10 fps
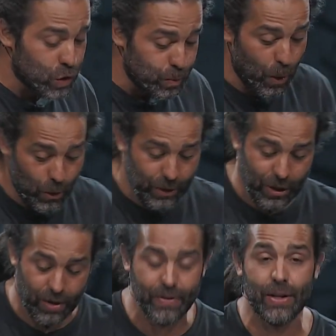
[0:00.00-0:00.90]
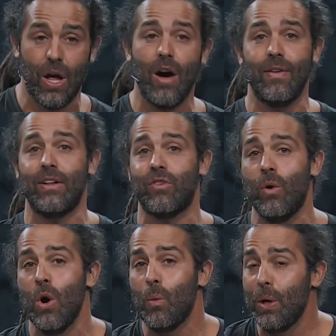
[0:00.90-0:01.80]
spoken of in love. And so
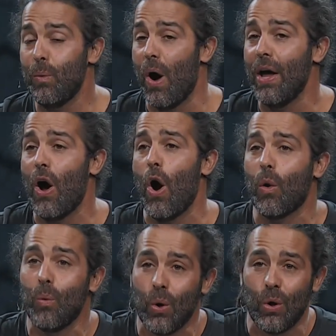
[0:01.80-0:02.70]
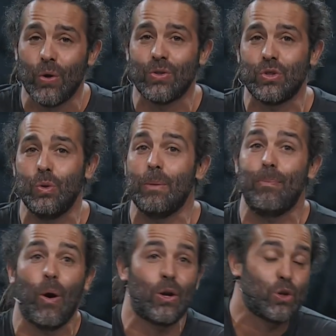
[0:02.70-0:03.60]
we want our words to
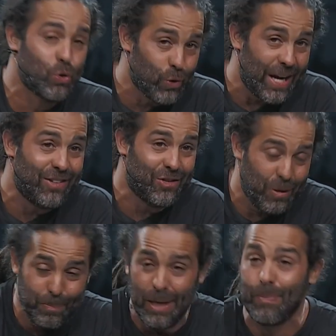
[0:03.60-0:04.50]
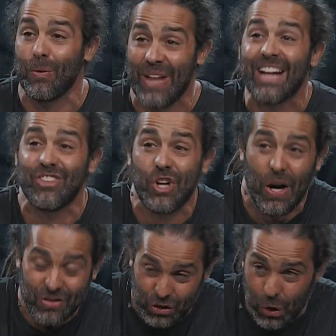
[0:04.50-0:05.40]
impart grace to people. That's
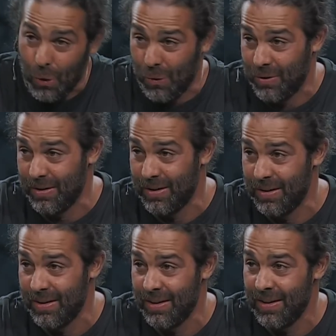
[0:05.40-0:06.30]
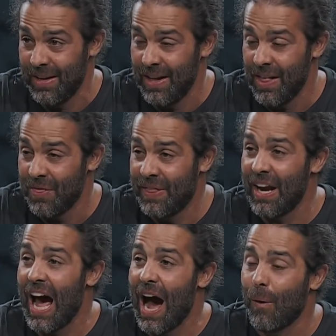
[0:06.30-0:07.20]
God's goal. That
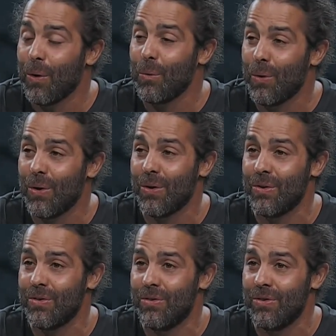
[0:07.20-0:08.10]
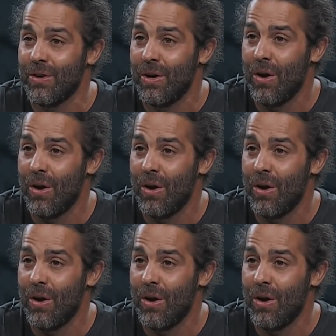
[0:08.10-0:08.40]
our words